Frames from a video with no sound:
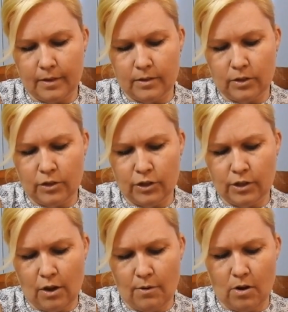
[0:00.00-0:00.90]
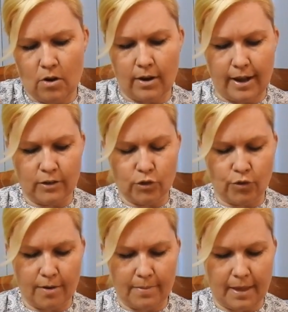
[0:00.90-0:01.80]
So just go along and
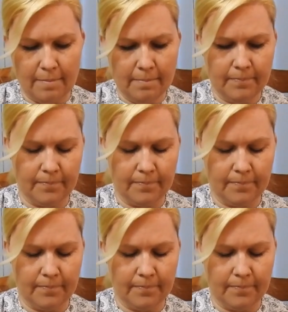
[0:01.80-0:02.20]
trim them.